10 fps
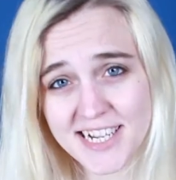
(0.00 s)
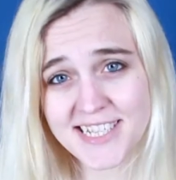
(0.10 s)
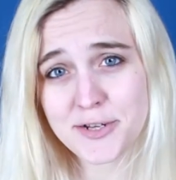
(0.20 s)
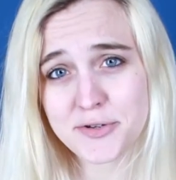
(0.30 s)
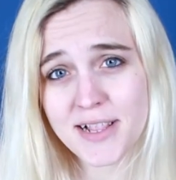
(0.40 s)
dead
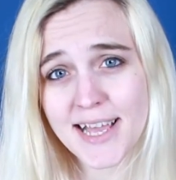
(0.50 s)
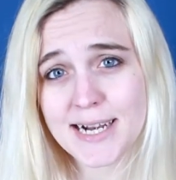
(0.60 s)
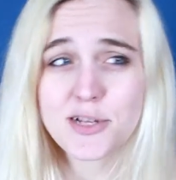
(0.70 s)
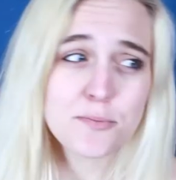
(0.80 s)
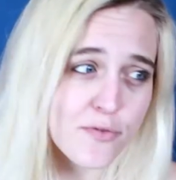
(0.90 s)
center in the
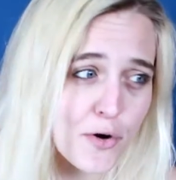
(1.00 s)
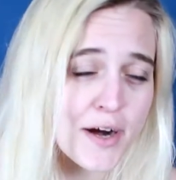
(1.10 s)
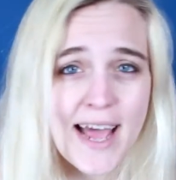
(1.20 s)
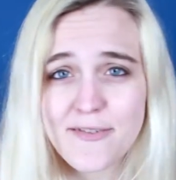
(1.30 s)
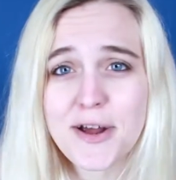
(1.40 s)
lineup, so before
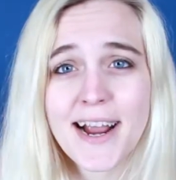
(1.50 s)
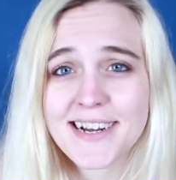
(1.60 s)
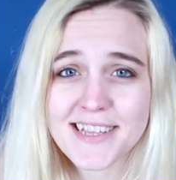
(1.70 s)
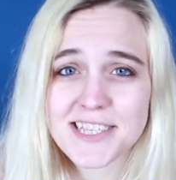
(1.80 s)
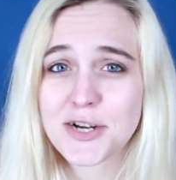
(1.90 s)
and after I
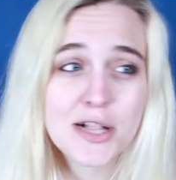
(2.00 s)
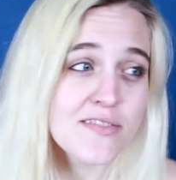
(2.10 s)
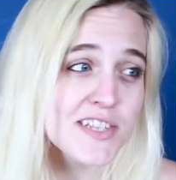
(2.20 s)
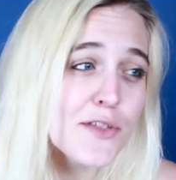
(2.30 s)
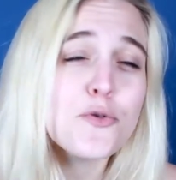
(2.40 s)
got to listen to all of
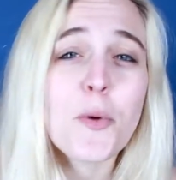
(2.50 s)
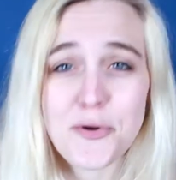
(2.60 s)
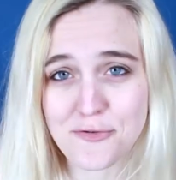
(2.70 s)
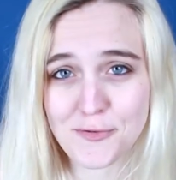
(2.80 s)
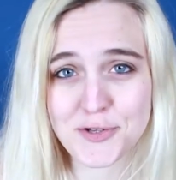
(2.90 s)
these other
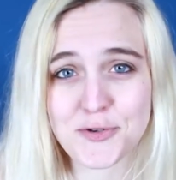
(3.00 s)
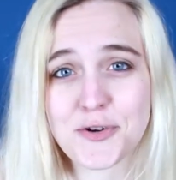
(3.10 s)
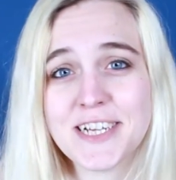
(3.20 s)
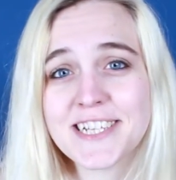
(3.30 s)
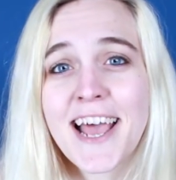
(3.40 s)
wonderful
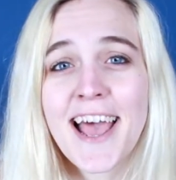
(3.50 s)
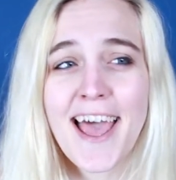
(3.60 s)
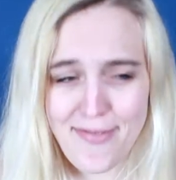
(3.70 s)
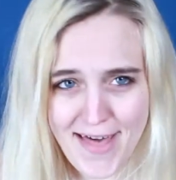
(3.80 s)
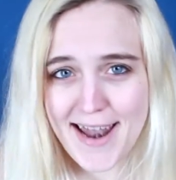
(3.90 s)
stories,
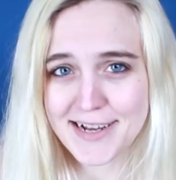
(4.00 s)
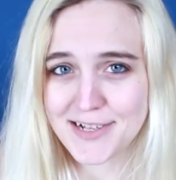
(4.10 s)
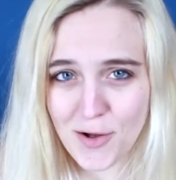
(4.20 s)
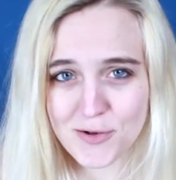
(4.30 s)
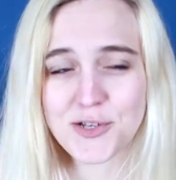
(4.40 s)
and that
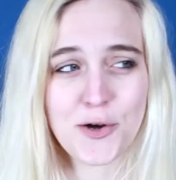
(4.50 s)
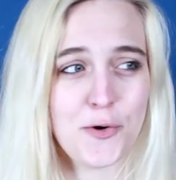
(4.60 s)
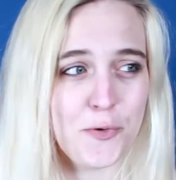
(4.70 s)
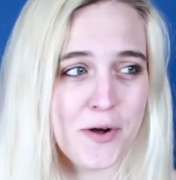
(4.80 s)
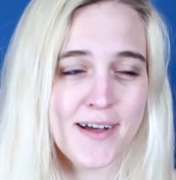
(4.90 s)
is
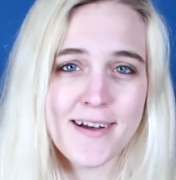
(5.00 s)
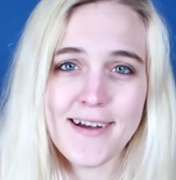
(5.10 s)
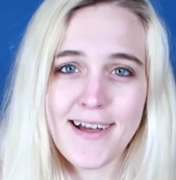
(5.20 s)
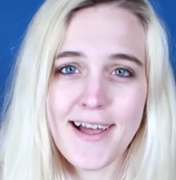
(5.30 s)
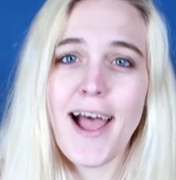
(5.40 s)
also
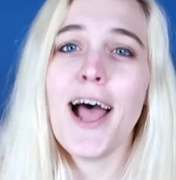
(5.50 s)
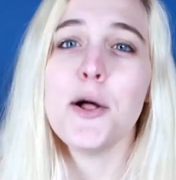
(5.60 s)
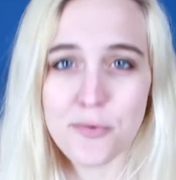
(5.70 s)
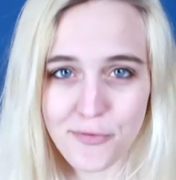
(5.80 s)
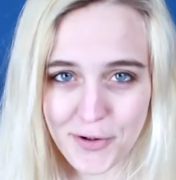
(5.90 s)

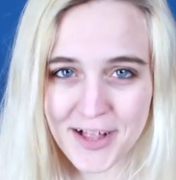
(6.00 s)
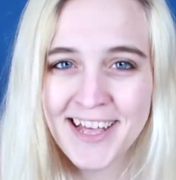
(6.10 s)
helpful